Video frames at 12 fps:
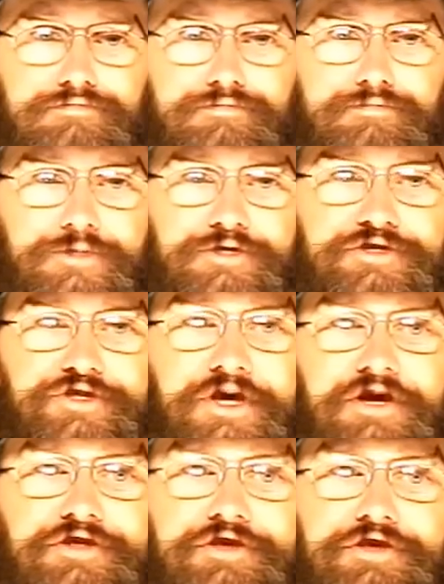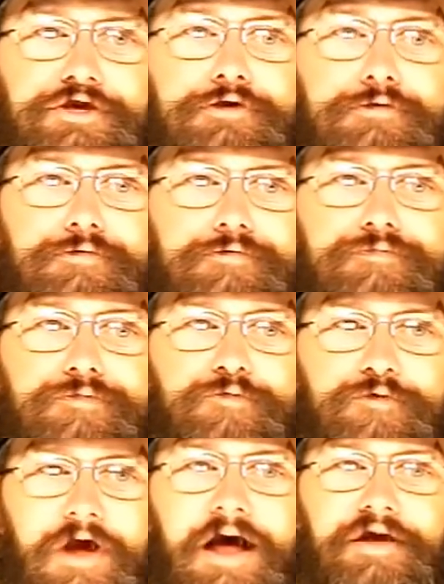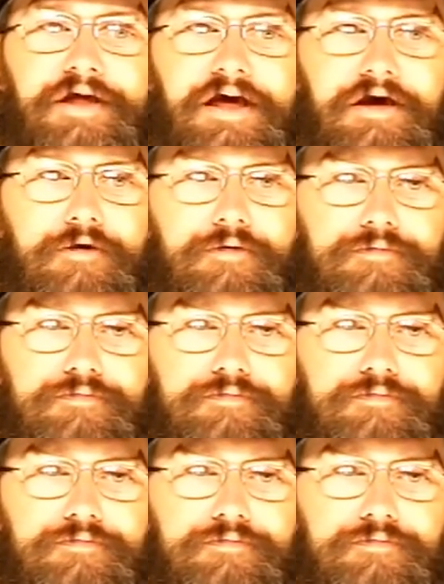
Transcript: But stick to you right now.